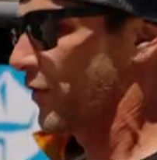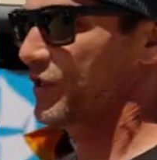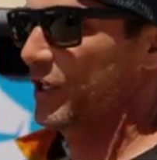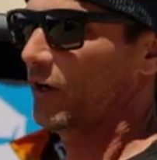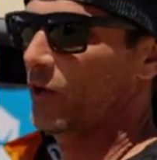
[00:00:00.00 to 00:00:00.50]
the
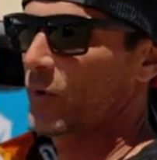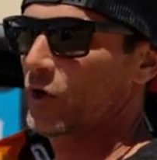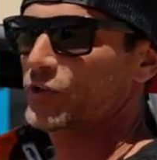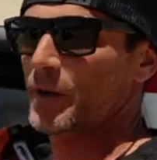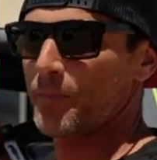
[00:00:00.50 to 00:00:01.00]
steering
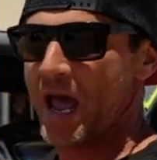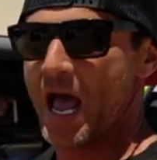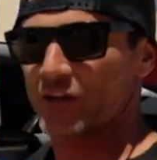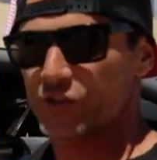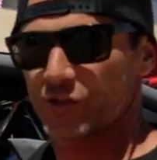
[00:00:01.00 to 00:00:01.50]
wheel to
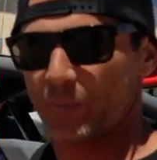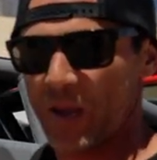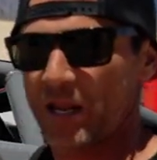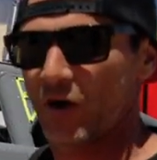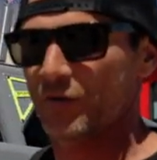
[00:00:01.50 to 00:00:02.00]
match the
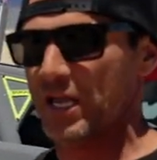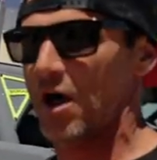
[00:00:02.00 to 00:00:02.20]
paint on the